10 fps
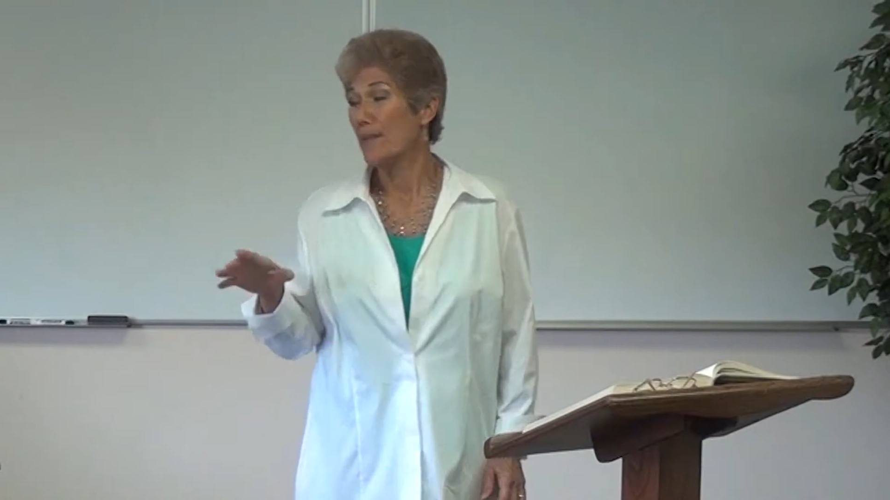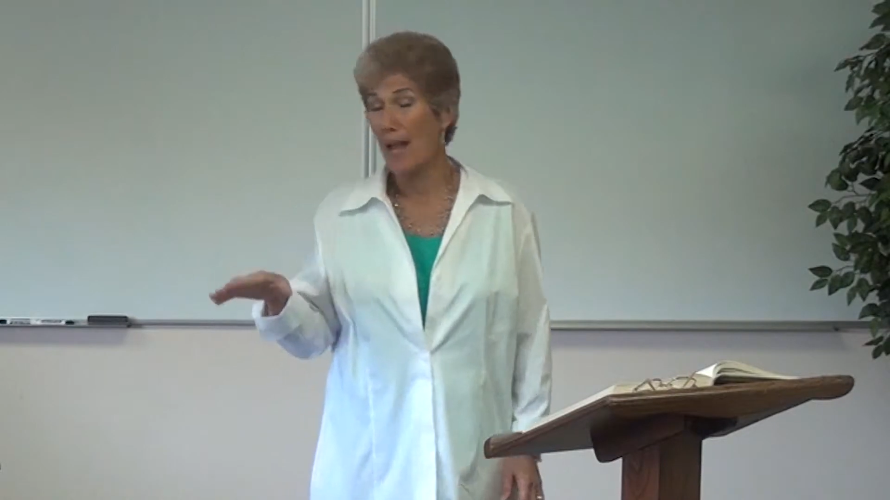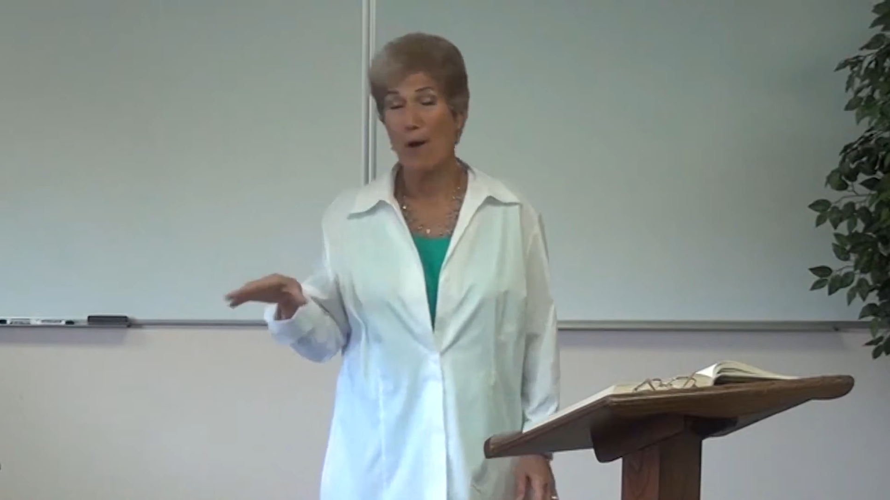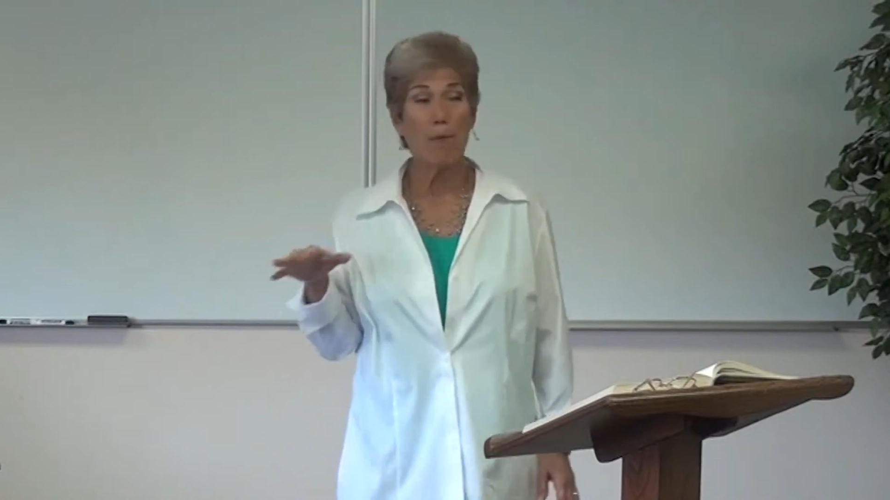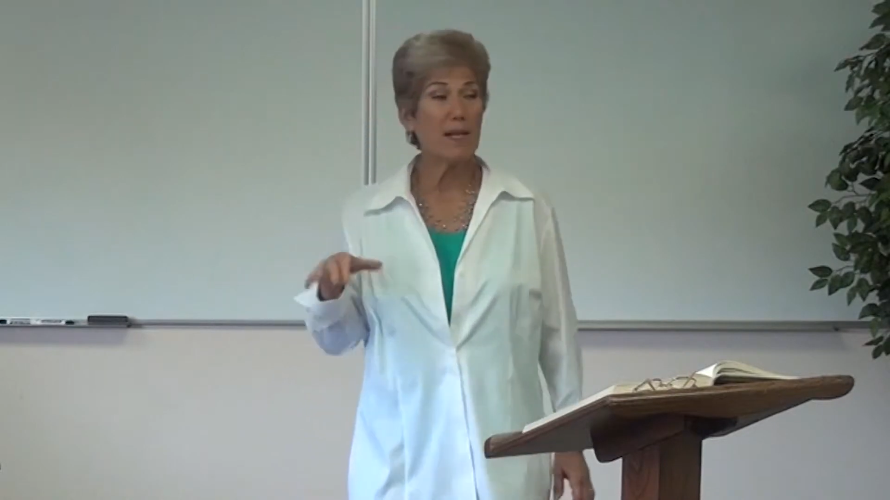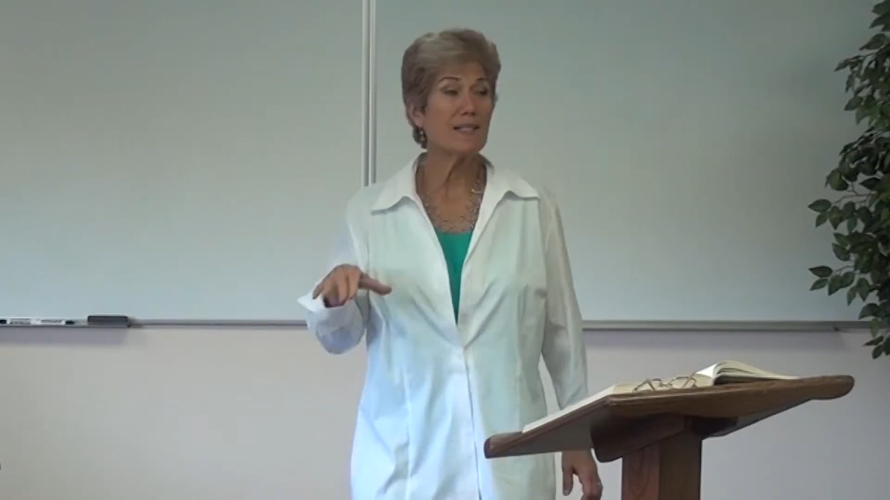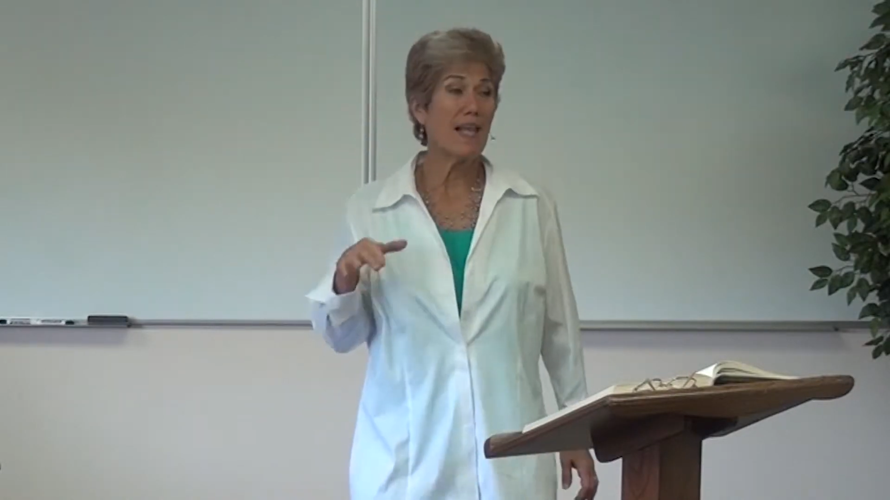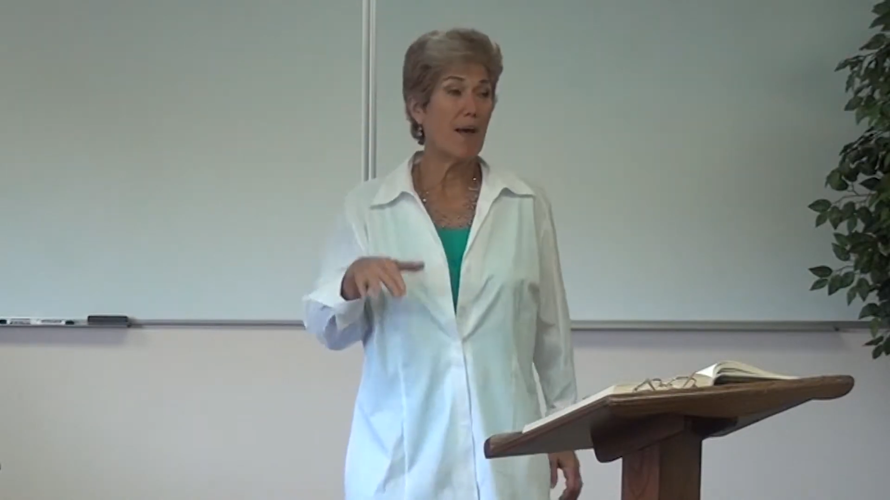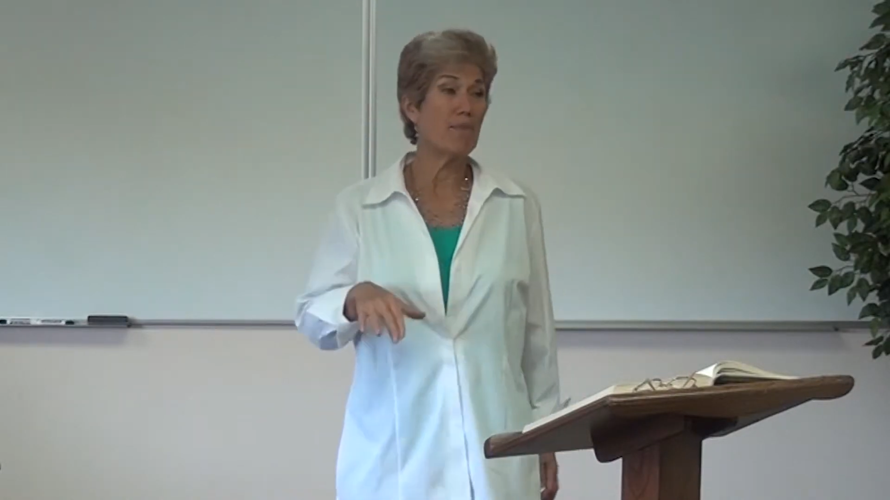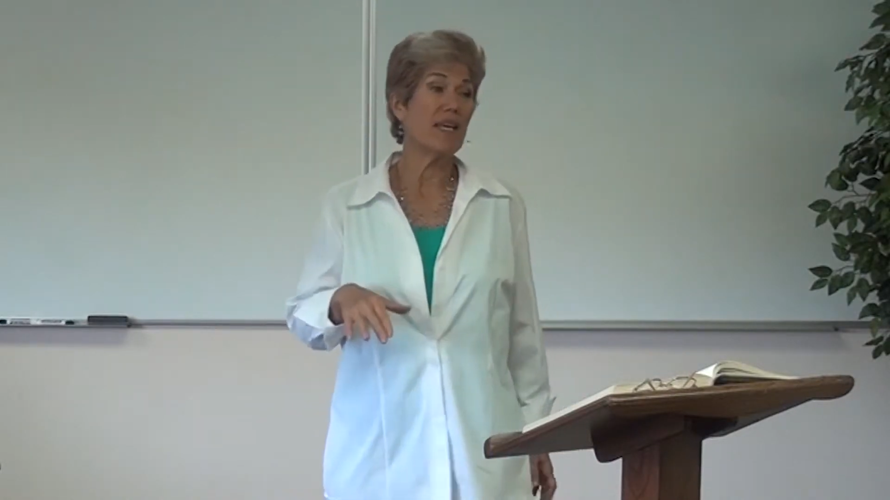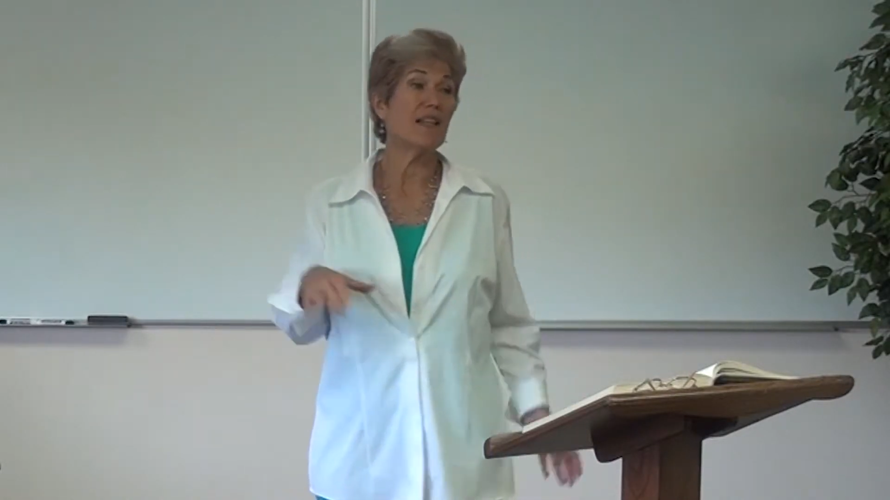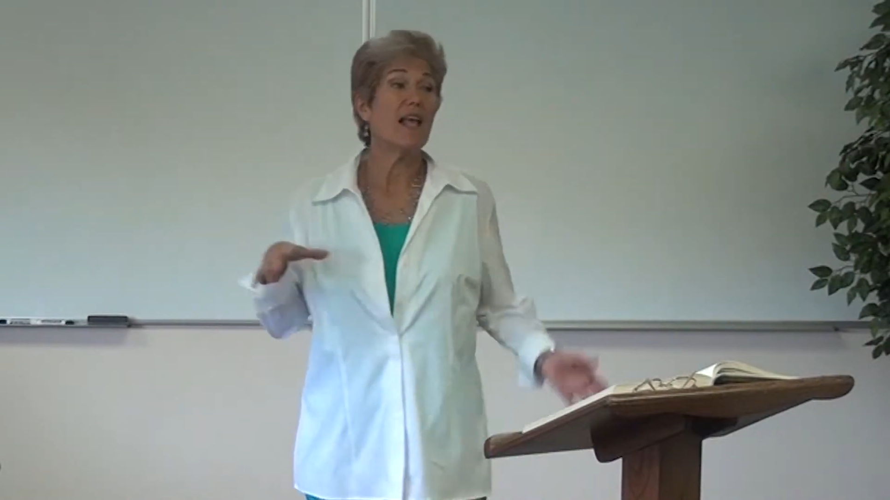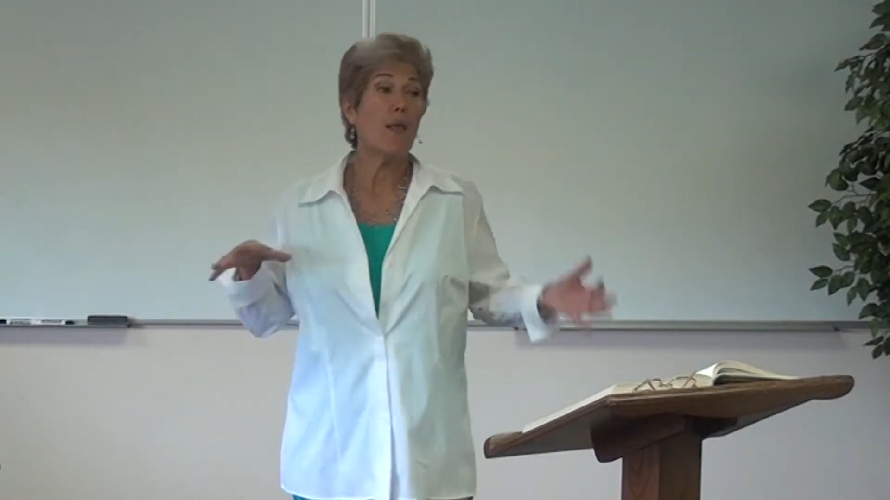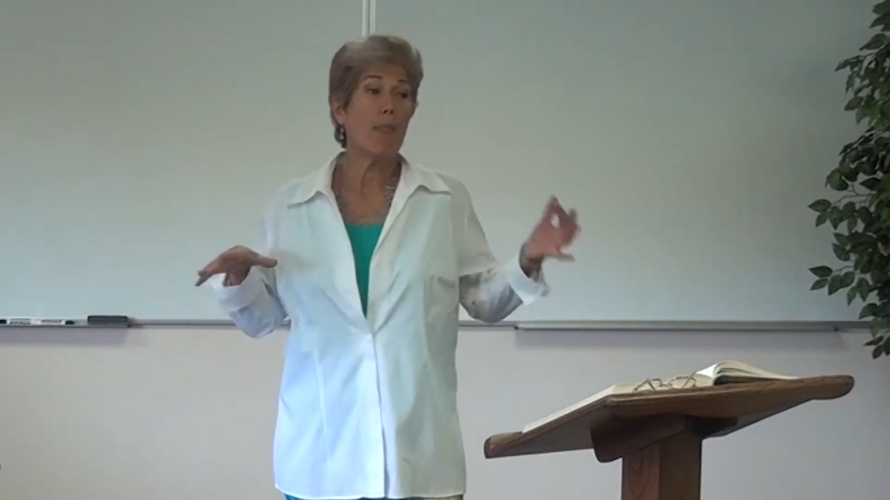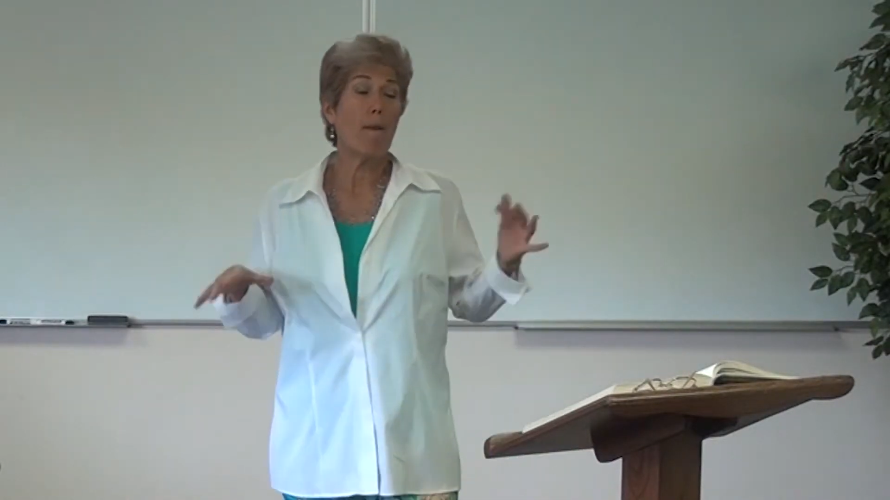Now, what does that mean?
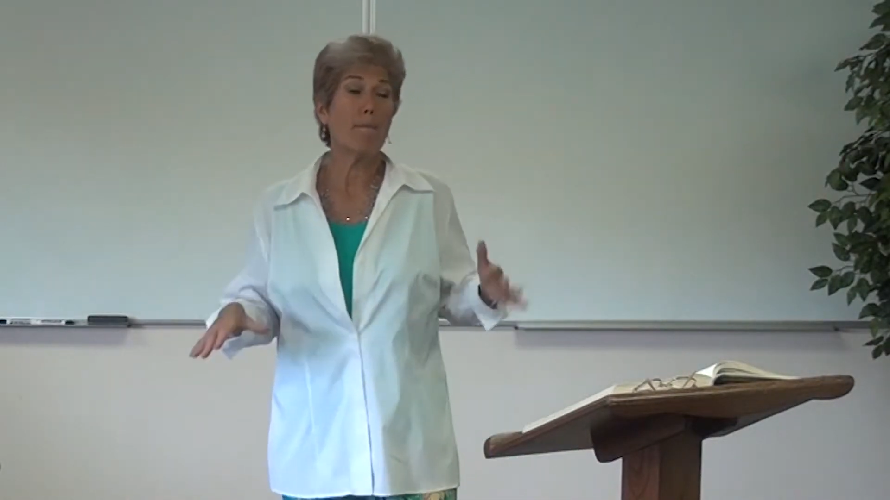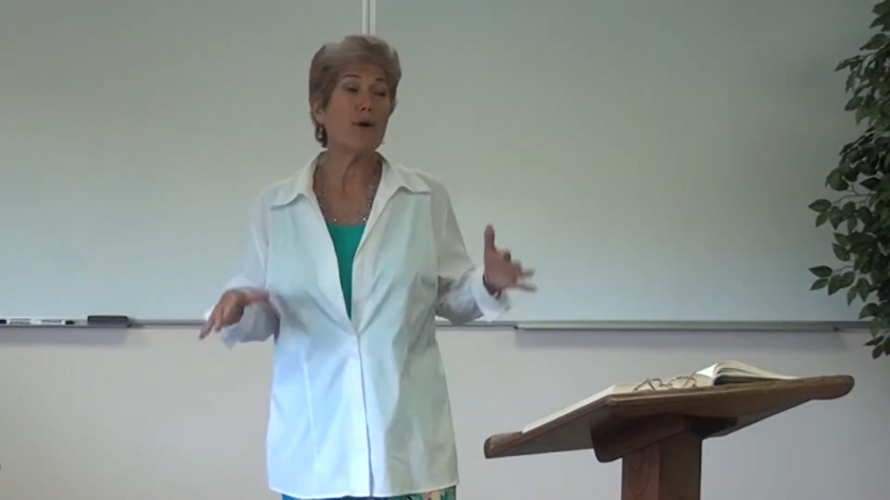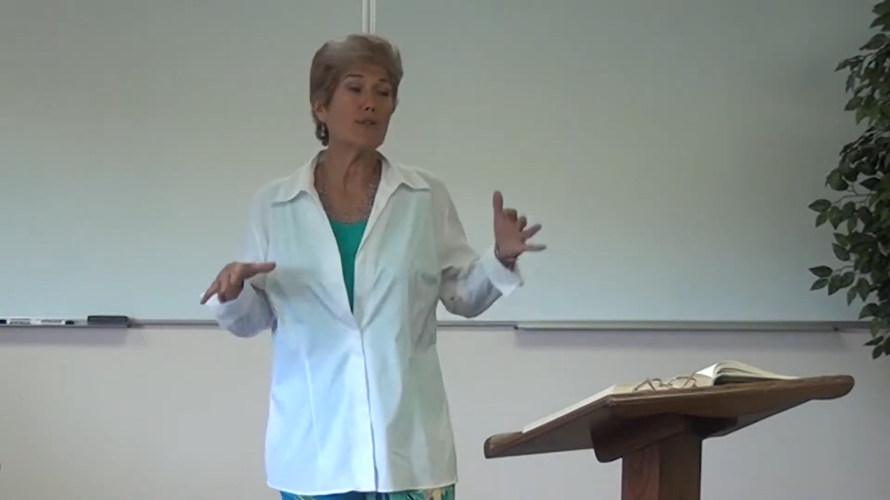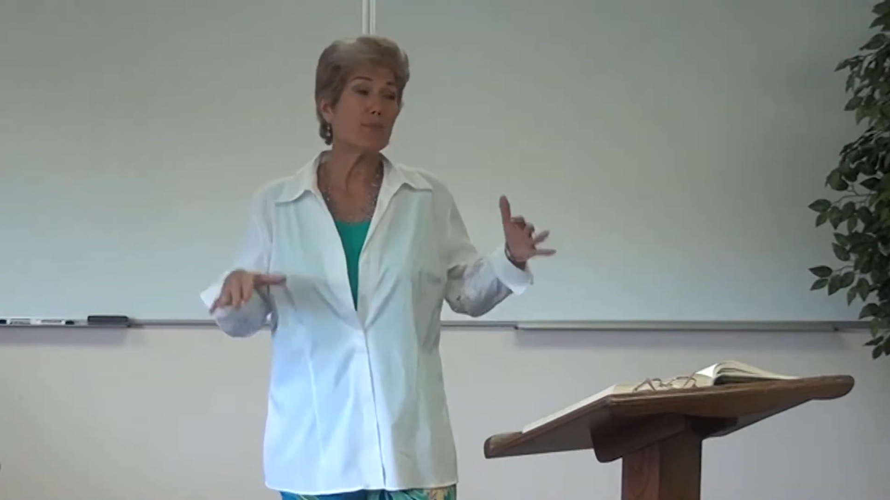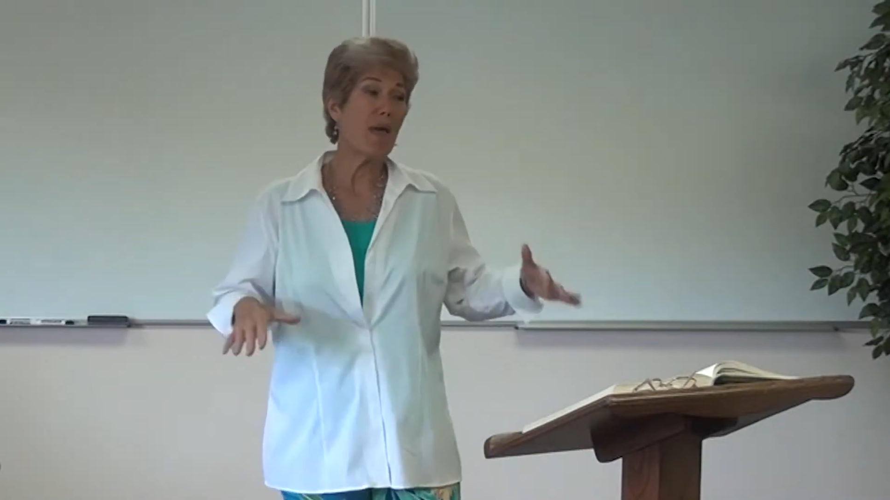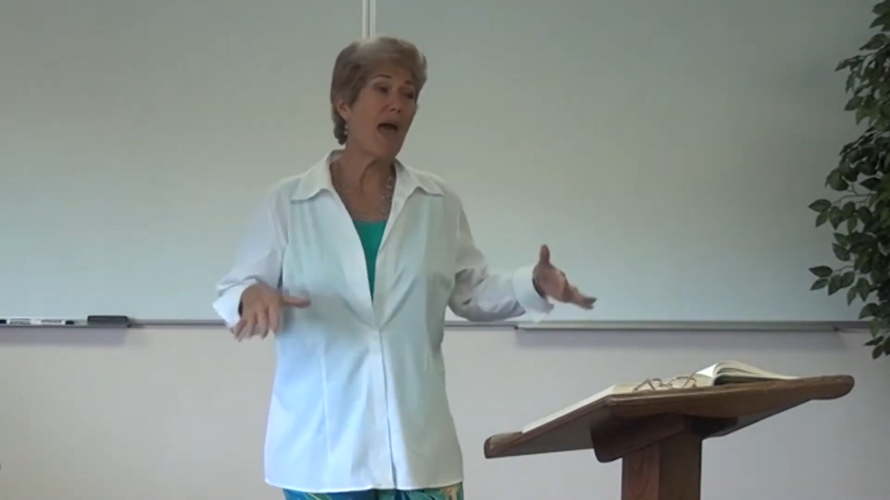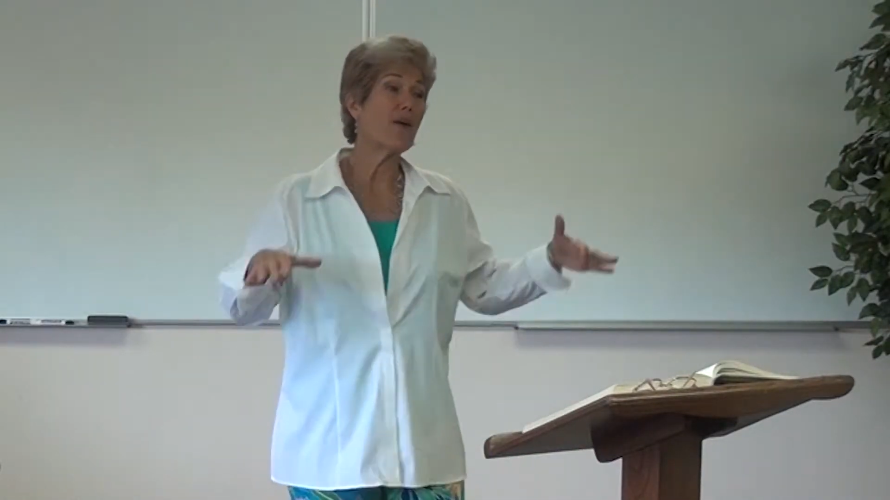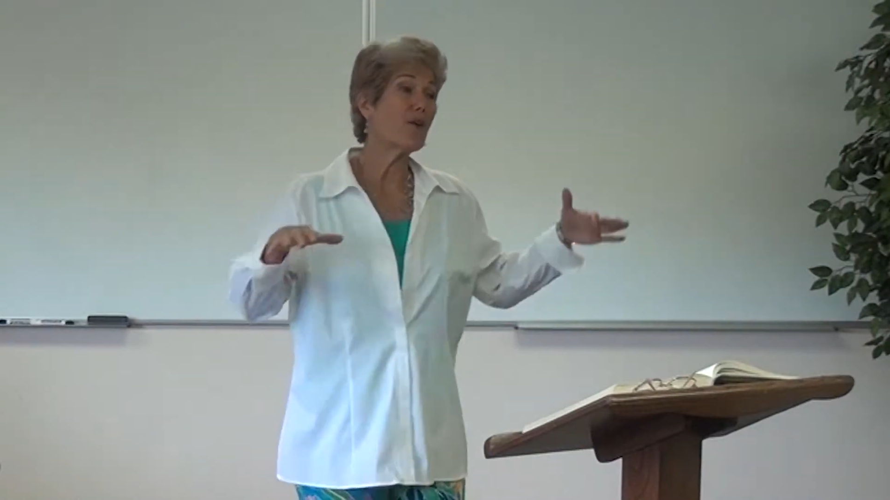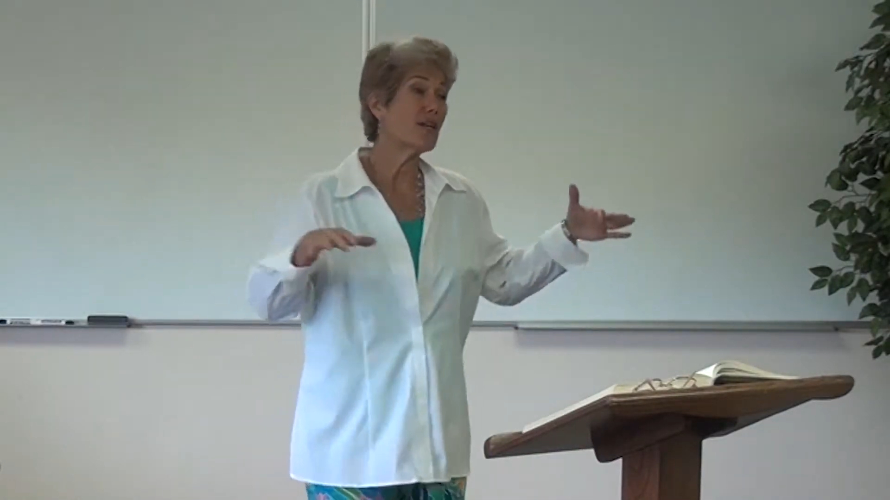That most matter